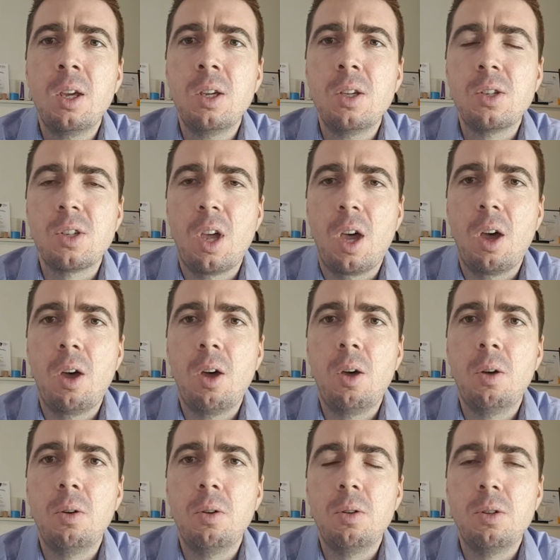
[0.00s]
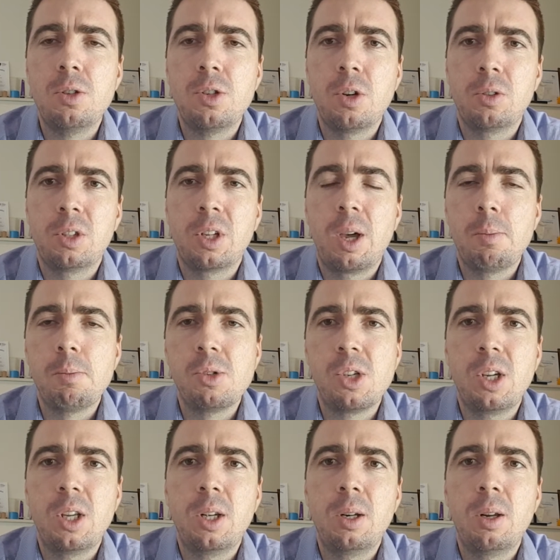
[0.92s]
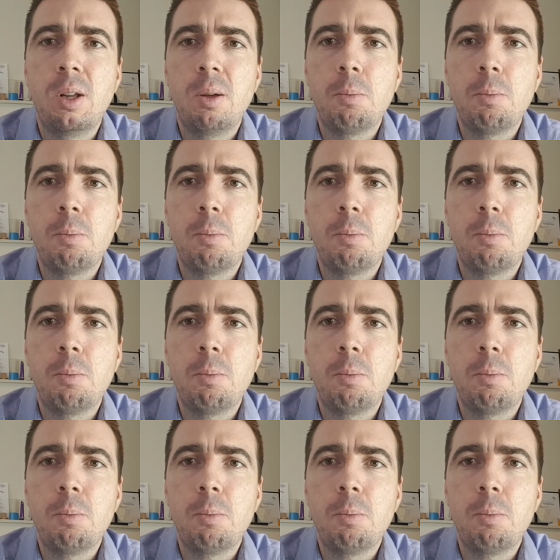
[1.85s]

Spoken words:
So John comes in,